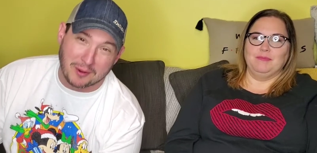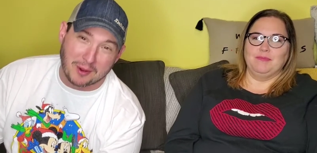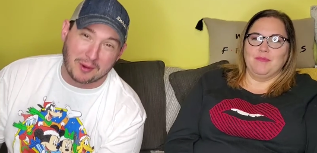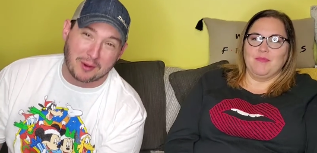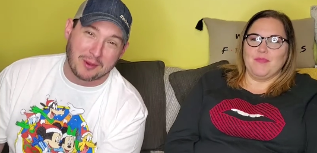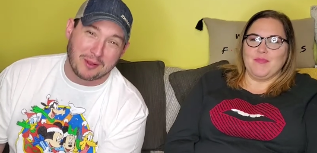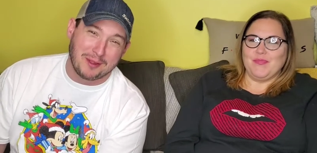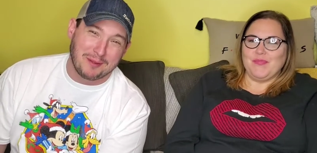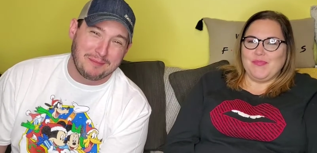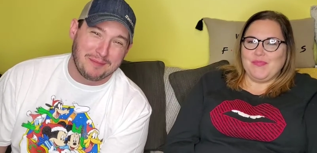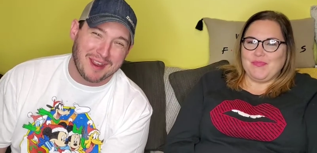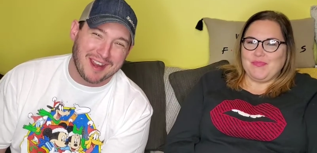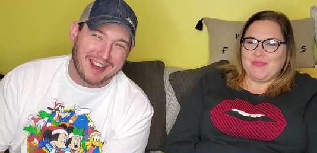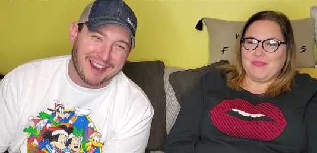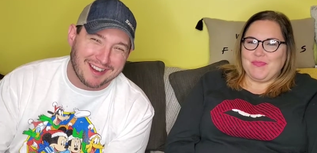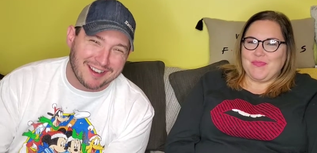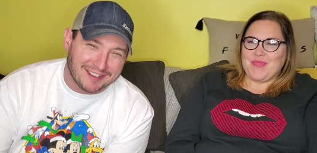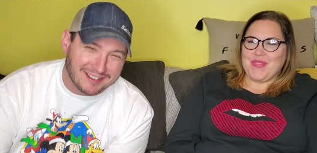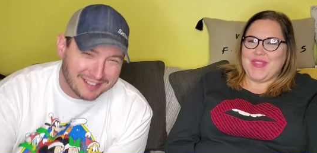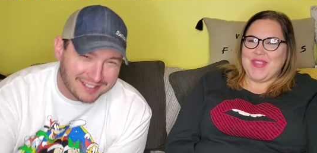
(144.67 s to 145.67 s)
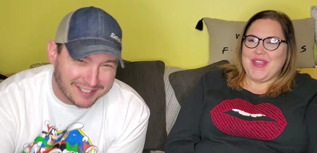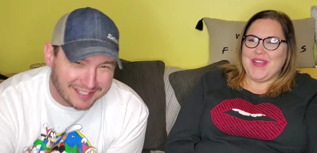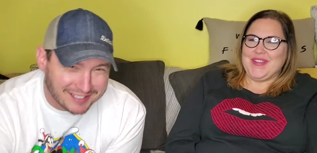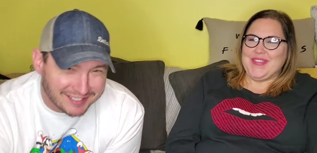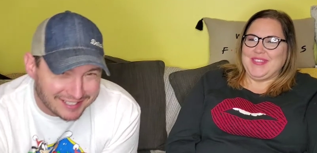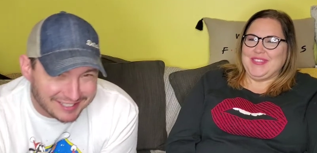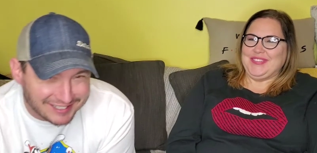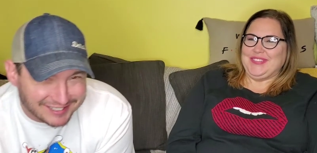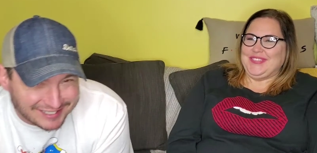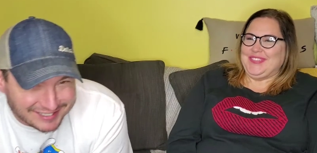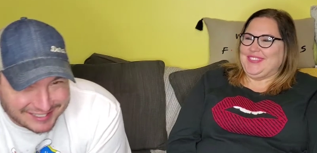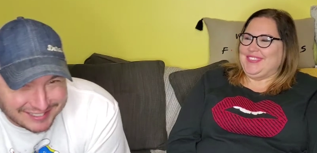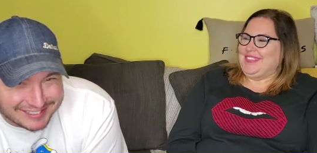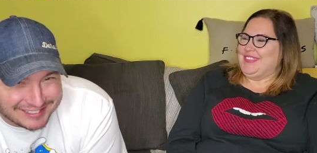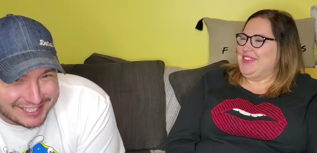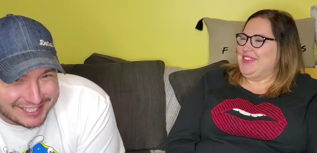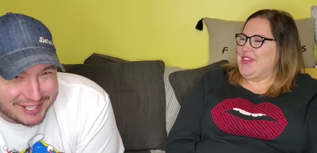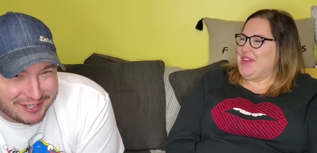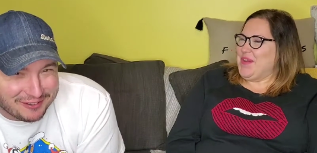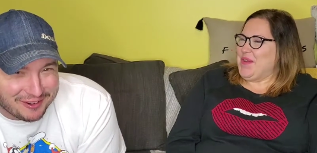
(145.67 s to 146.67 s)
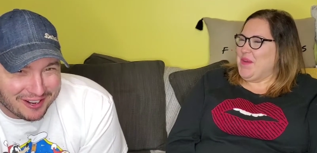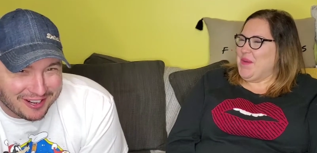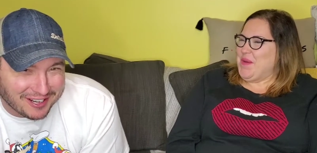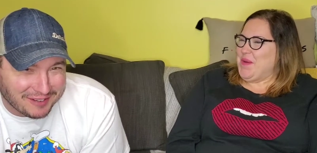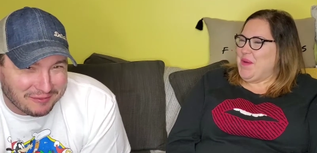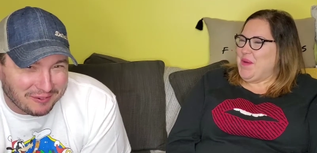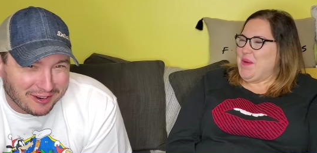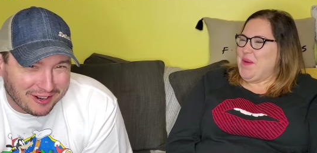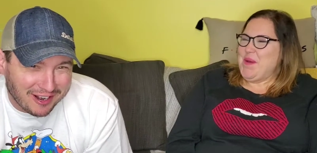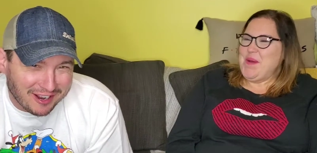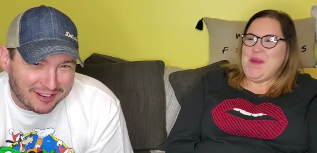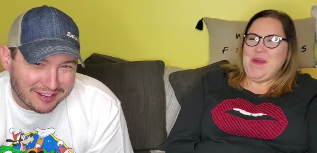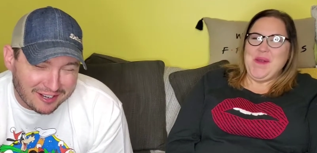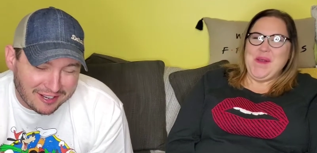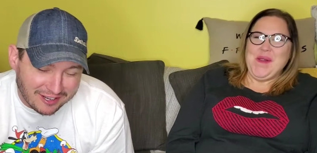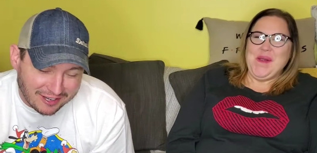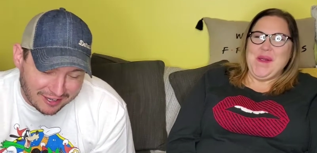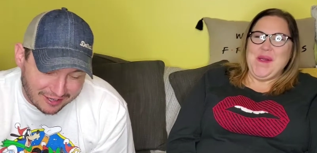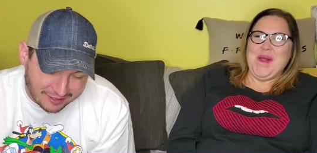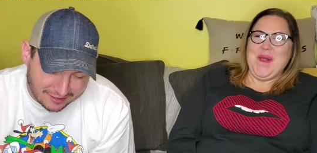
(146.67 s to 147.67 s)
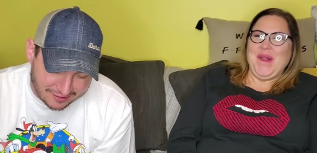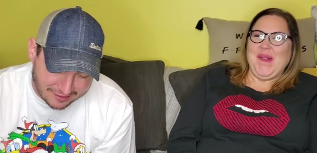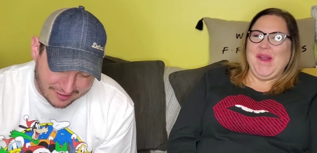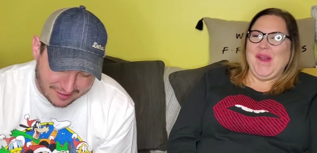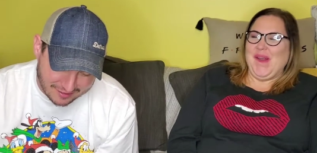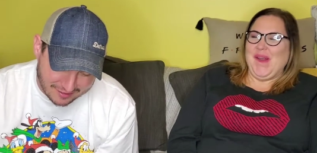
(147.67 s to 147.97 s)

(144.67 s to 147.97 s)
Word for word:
Speaker 1: We'll go to the beer. you wanted more alcohol?